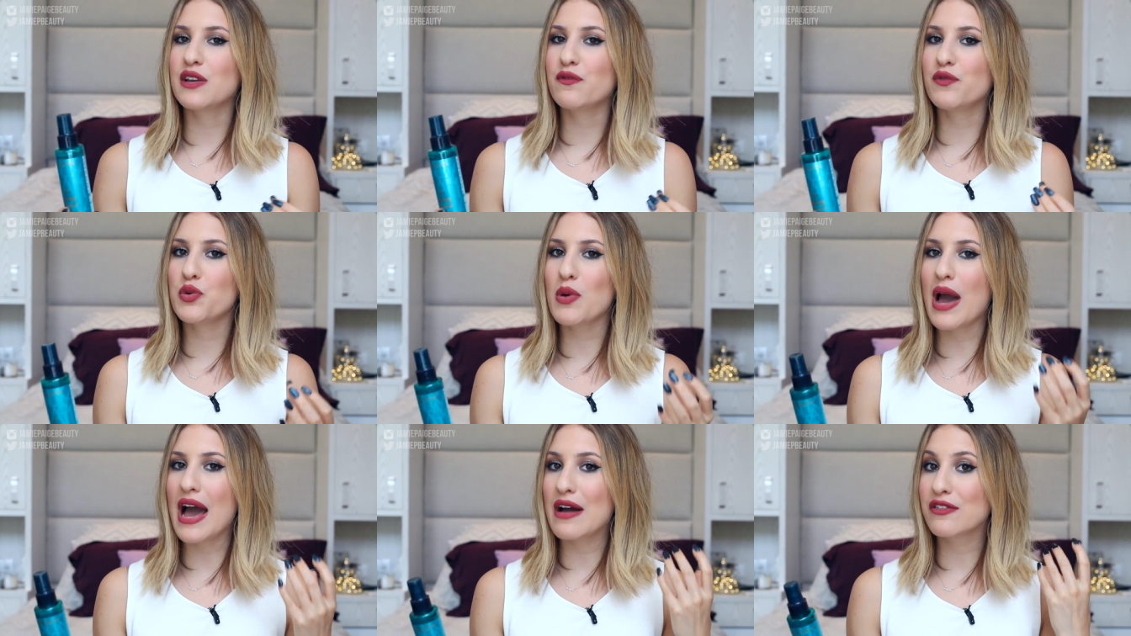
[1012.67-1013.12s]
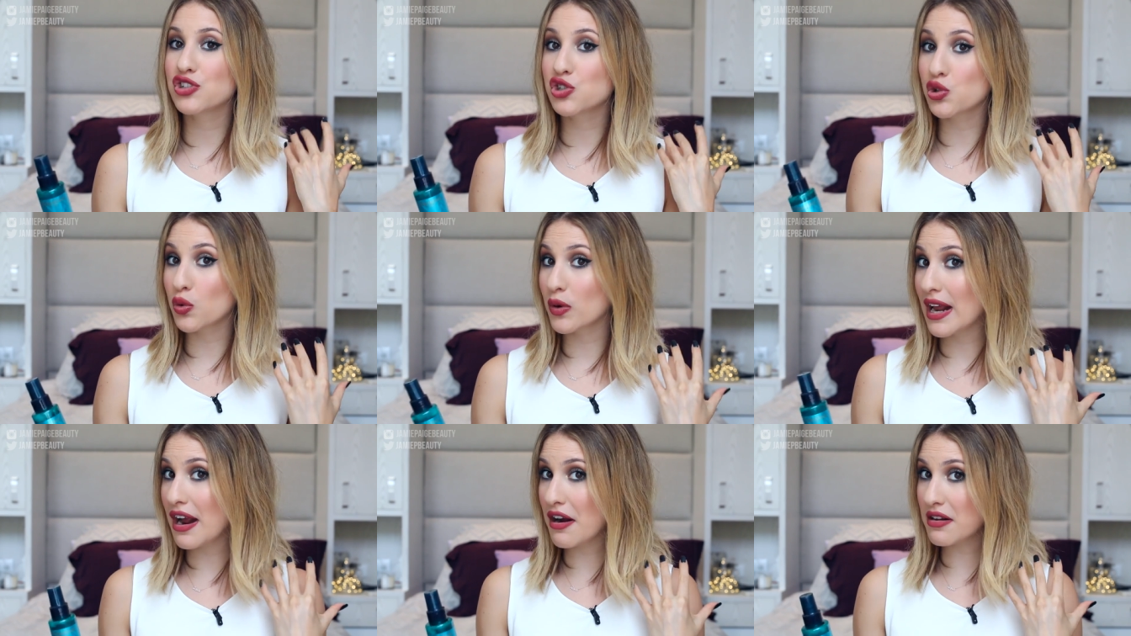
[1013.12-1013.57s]
If you have
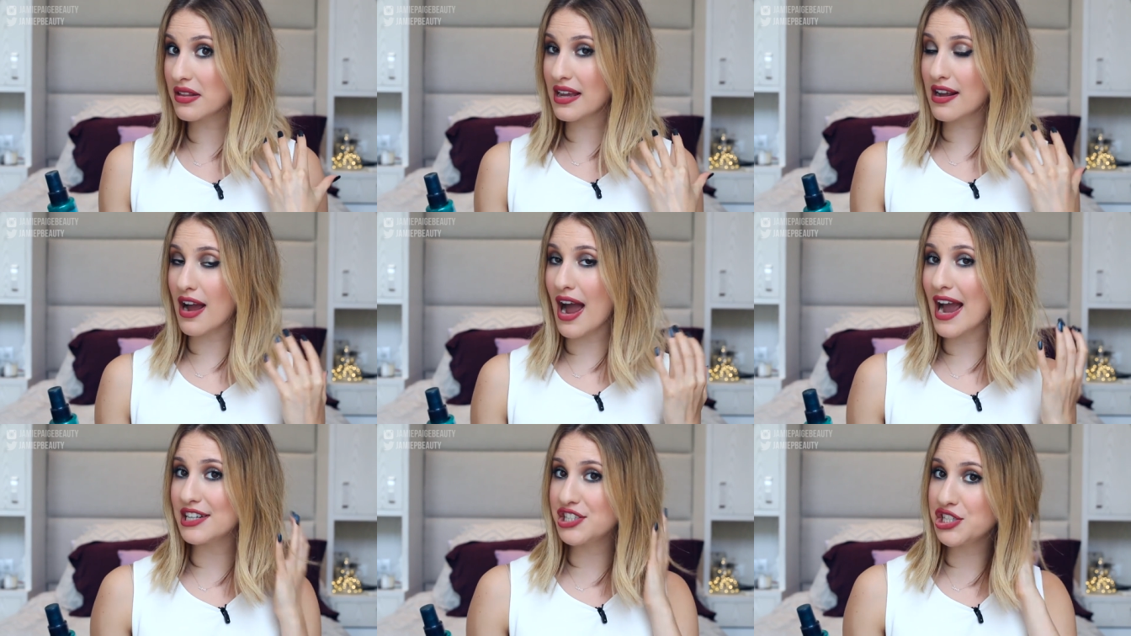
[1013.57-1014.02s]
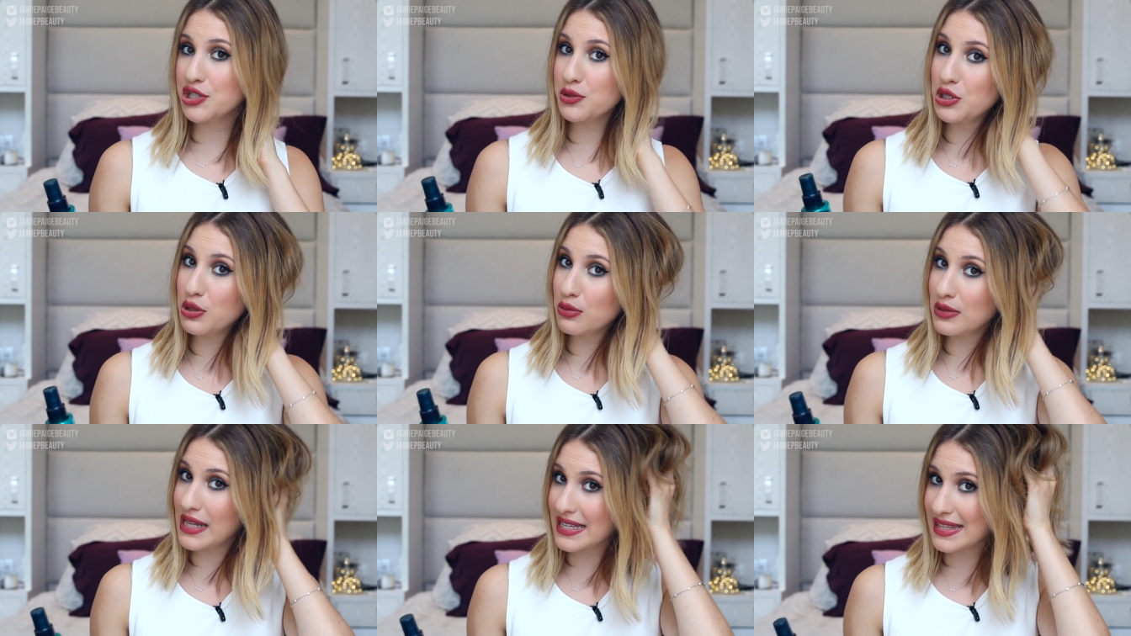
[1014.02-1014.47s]
short hair like I do
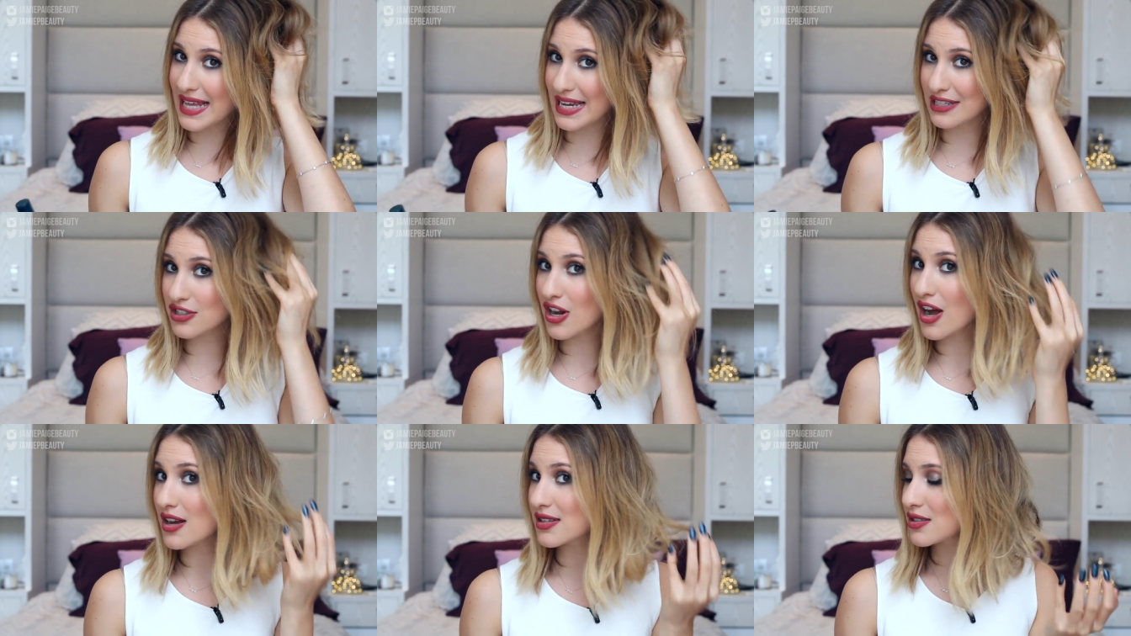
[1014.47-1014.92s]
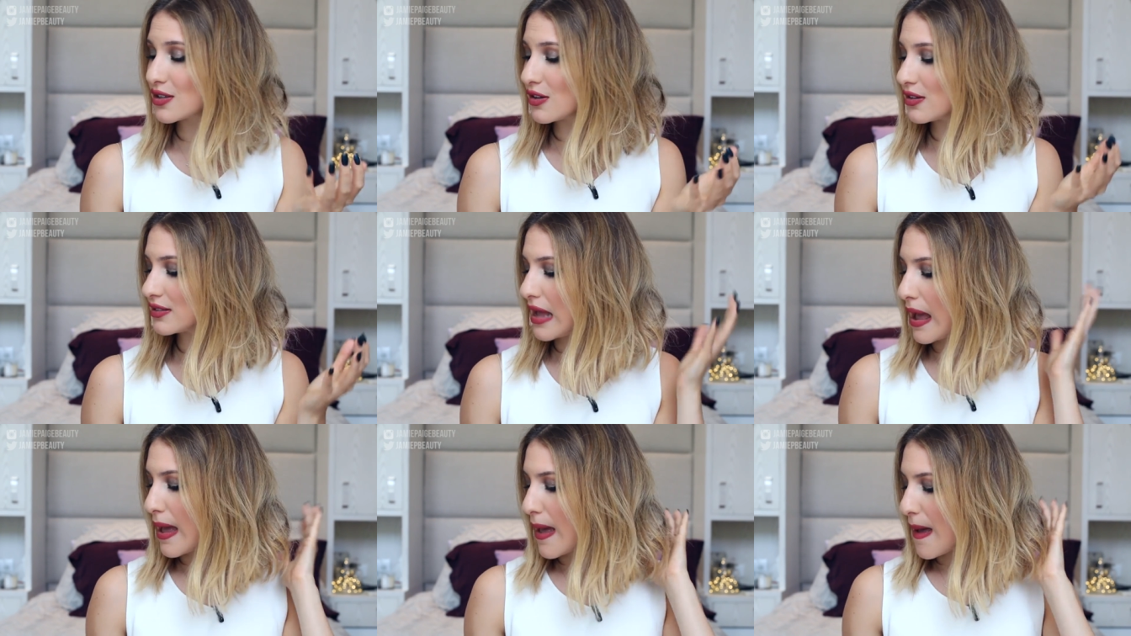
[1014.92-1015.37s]
and you like that
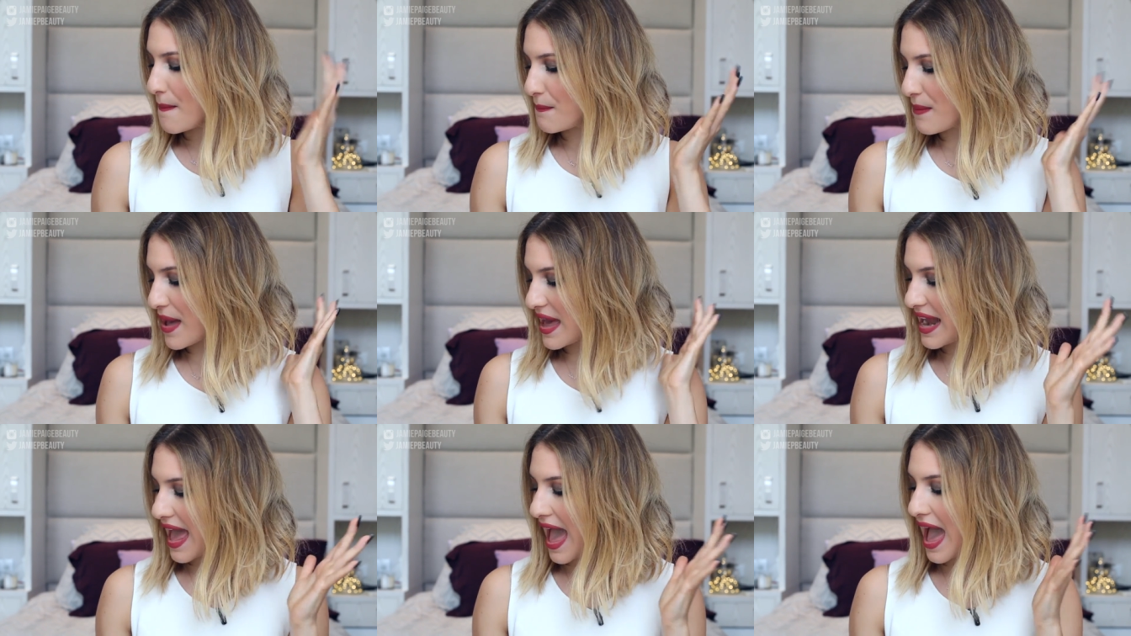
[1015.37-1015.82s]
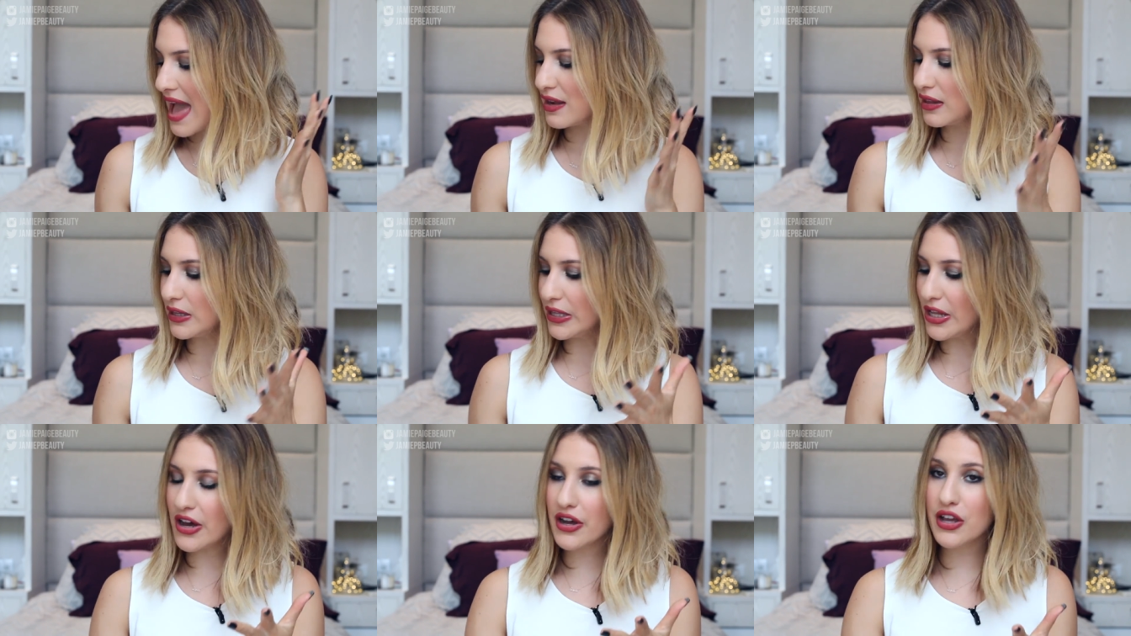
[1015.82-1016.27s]
tousled,
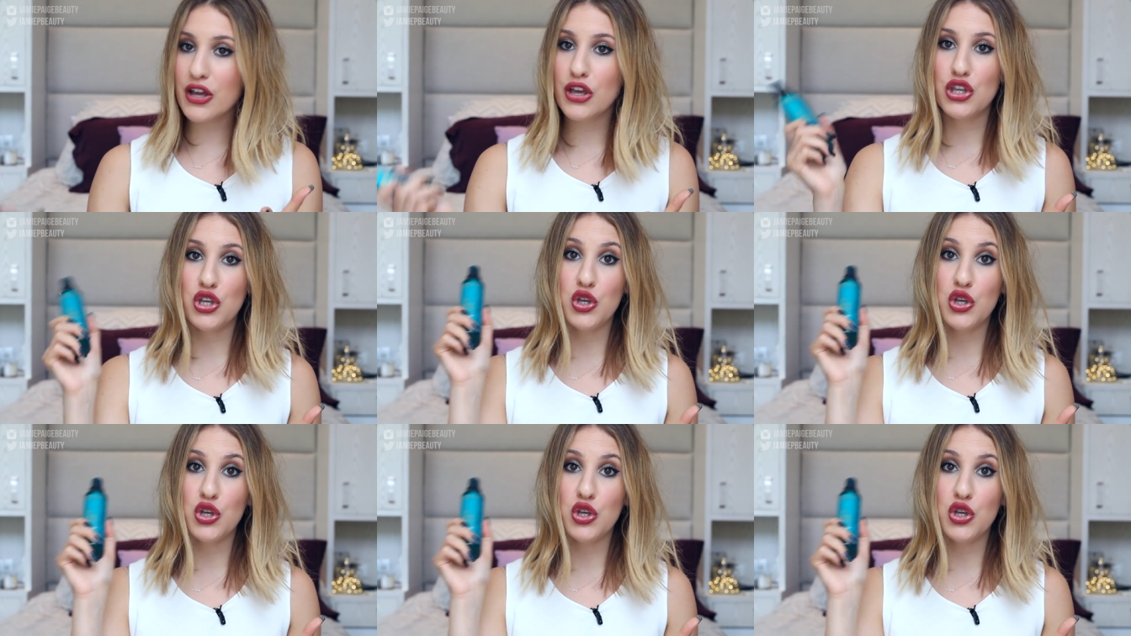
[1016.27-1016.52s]
bedhead look.